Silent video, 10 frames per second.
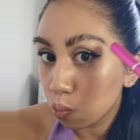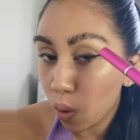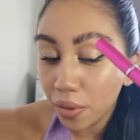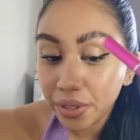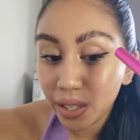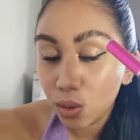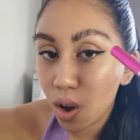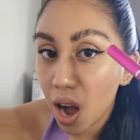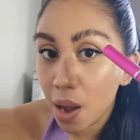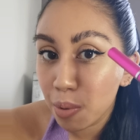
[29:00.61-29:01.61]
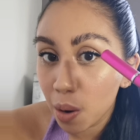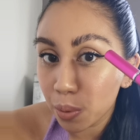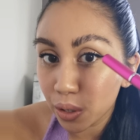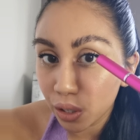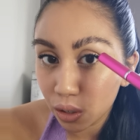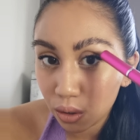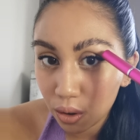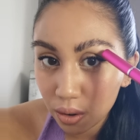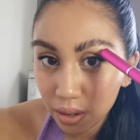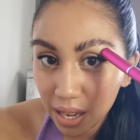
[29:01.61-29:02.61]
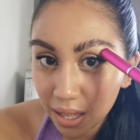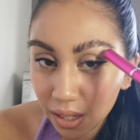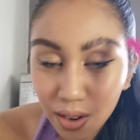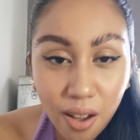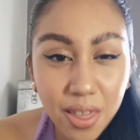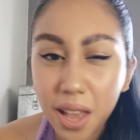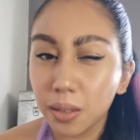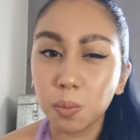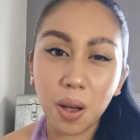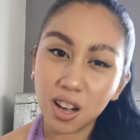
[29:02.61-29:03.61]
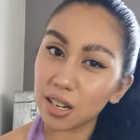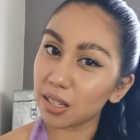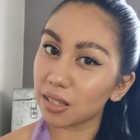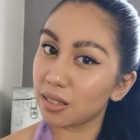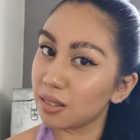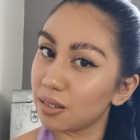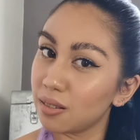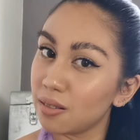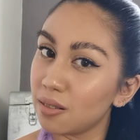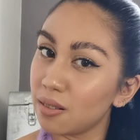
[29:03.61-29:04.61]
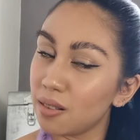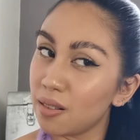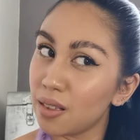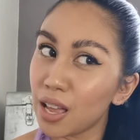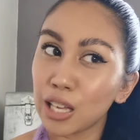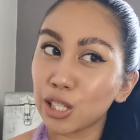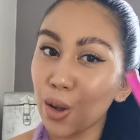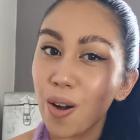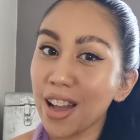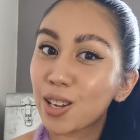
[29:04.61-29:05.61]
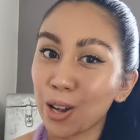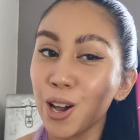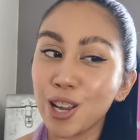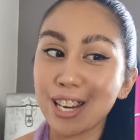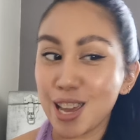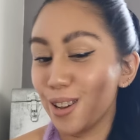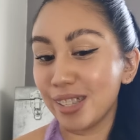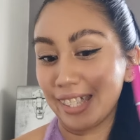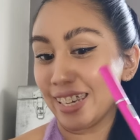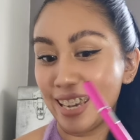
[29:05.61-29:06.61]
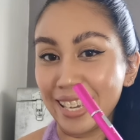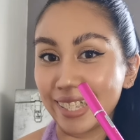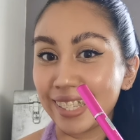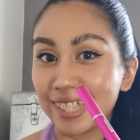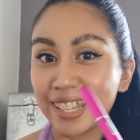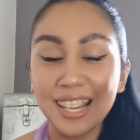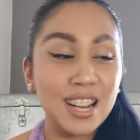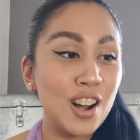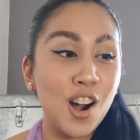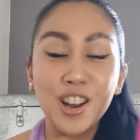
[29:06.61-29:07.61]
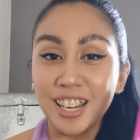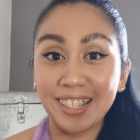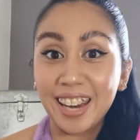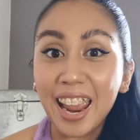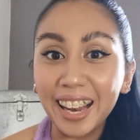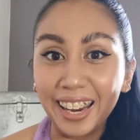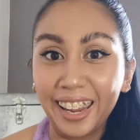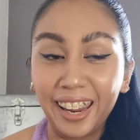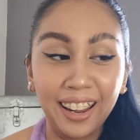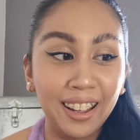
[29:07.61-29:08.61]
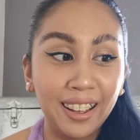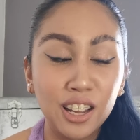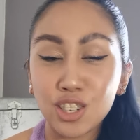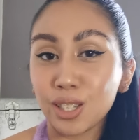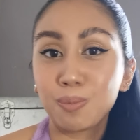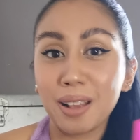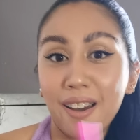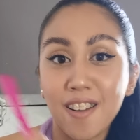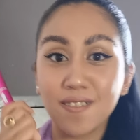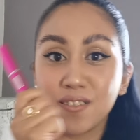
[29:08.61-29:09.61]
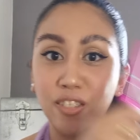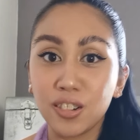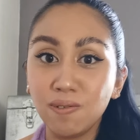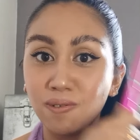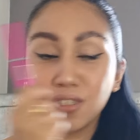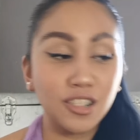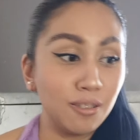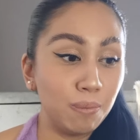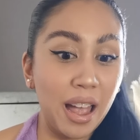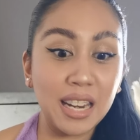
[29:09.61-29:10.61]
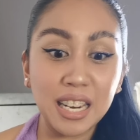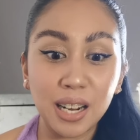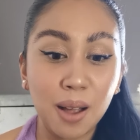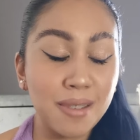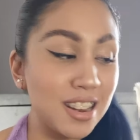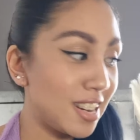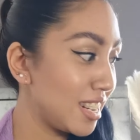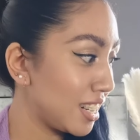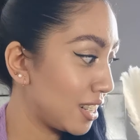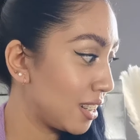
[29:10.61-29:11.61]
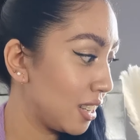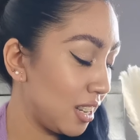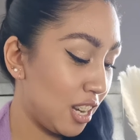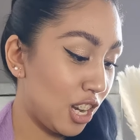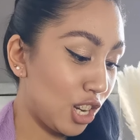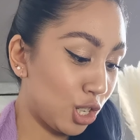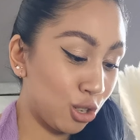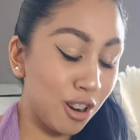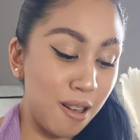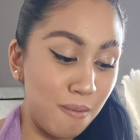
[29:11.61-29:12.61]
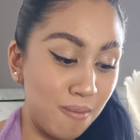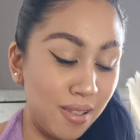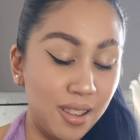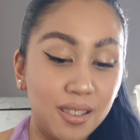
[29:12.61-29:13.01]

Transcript: once it's got eyebrow product on, it's not that sparse. So I could use this on a daily and just be like vroom vroom anytime I needed a trim.